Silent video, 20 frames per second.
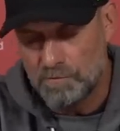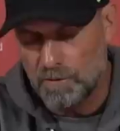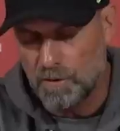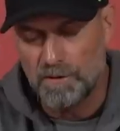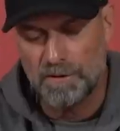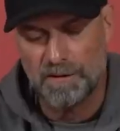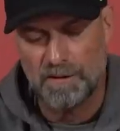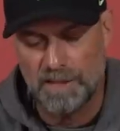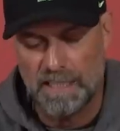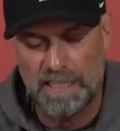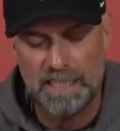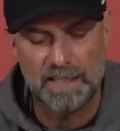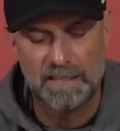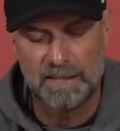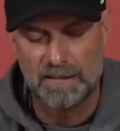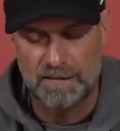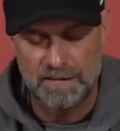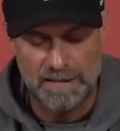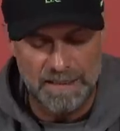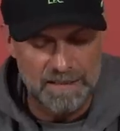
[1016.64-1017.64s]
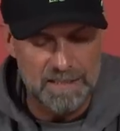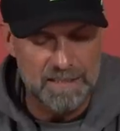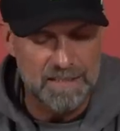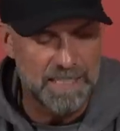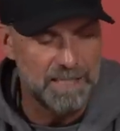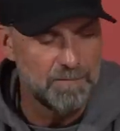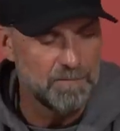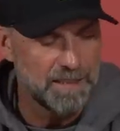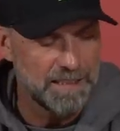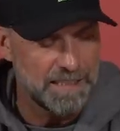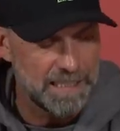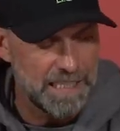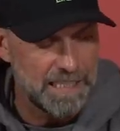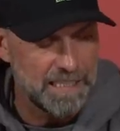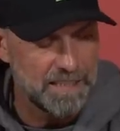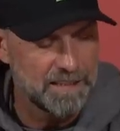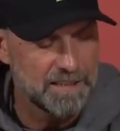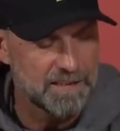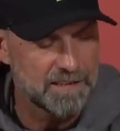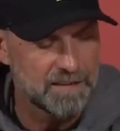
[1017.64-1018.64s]
important thing in this game
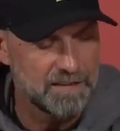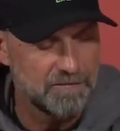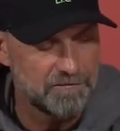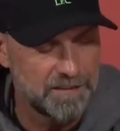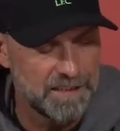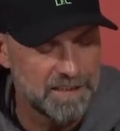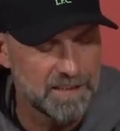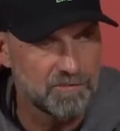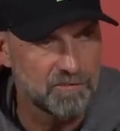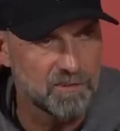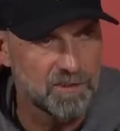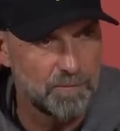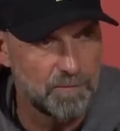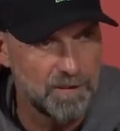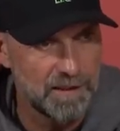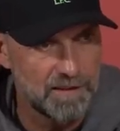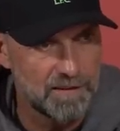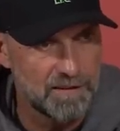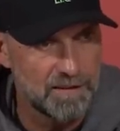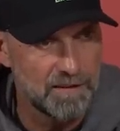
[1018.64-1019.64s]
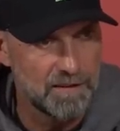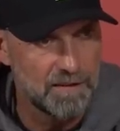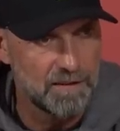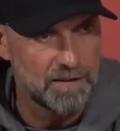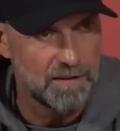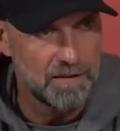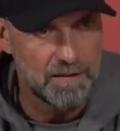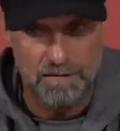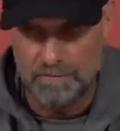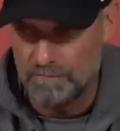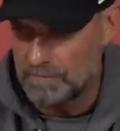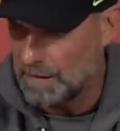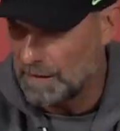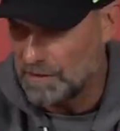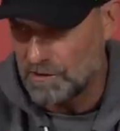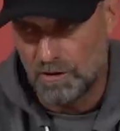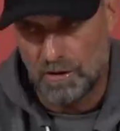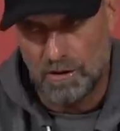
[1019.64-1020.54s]
again is defensive stability. That's